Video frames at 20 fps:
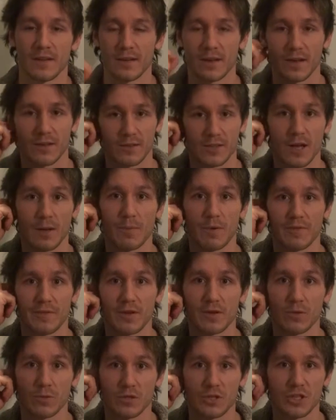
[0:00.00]
on top of the
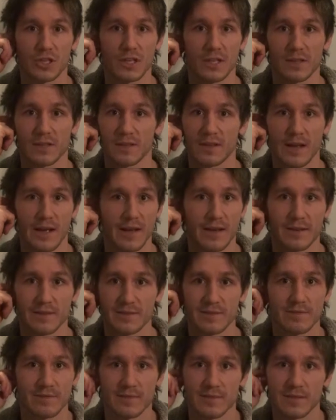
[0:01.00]
old shit,
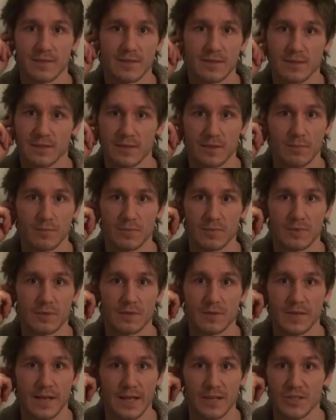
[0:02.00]
then
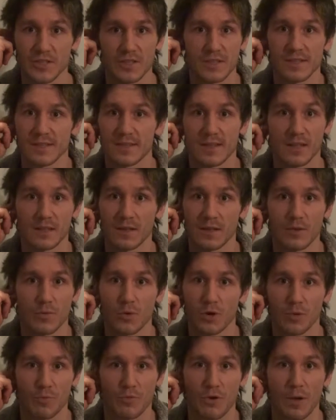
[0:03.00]
the engine is not going to
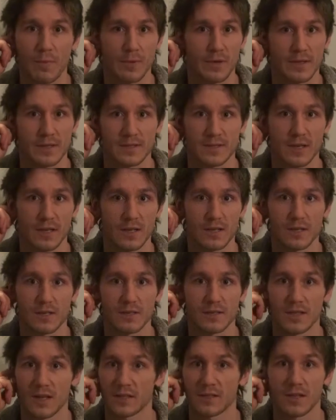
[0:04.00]
work properly. It's
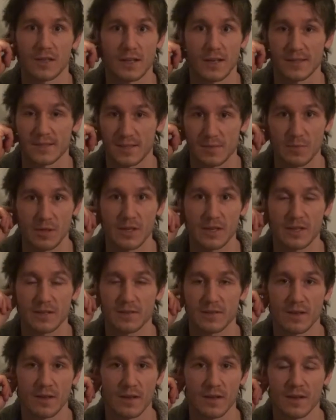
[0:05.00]
not going to
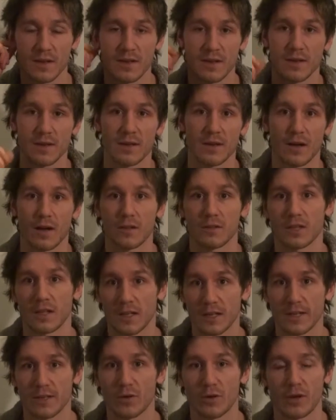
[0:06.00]
assimilate all the
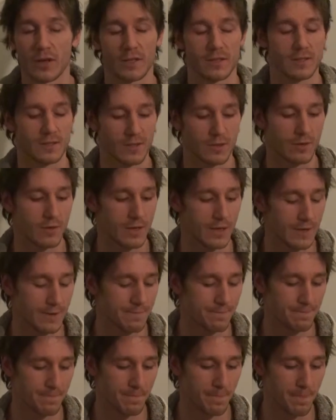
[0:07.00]
clean oil.
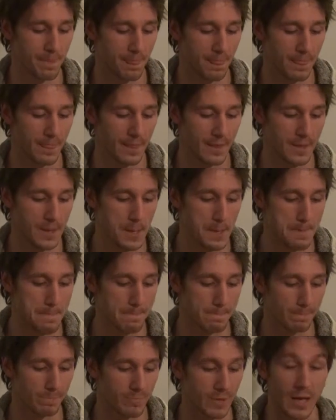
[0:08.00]
So
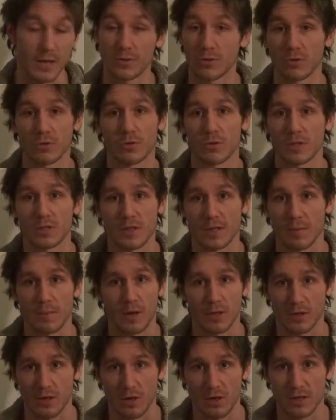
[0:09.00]
I don't know nothing
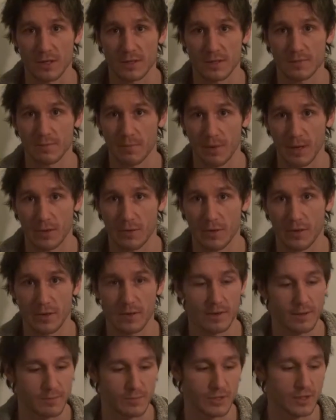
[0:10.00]
about cars, by the way.
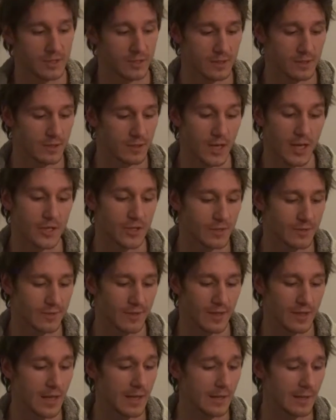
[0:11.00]
I'm just not
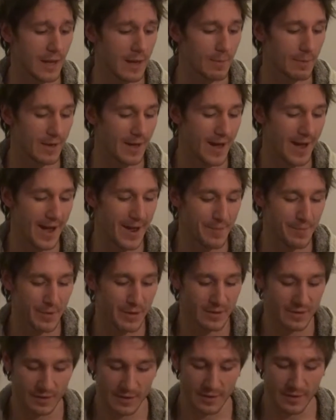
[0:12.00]
that type of guy,
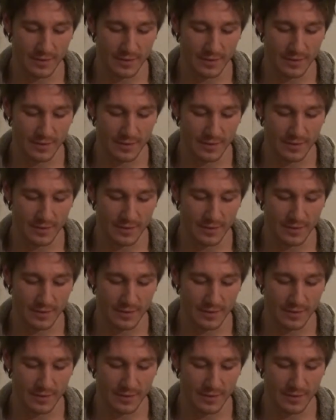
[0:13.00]
but